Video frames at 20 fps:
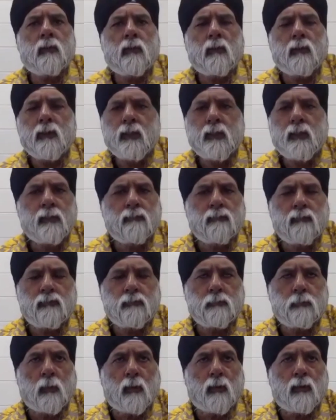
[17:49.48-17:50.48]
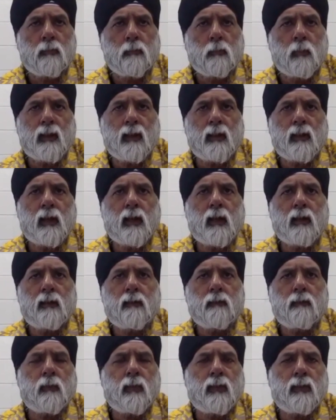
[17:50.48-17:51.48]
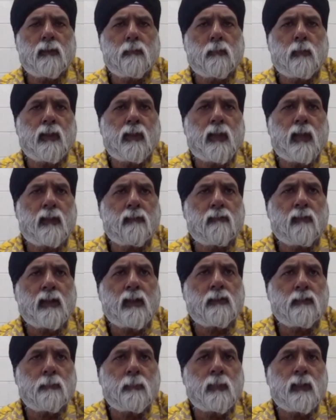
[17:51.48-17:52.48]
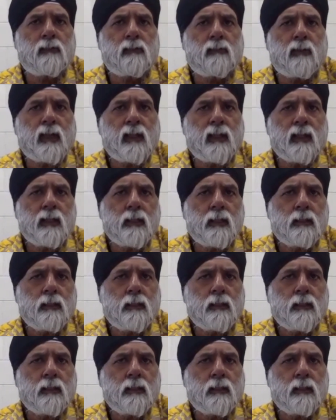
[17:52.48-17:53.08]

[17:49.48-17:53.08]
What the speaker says: only respond when they write to me directly.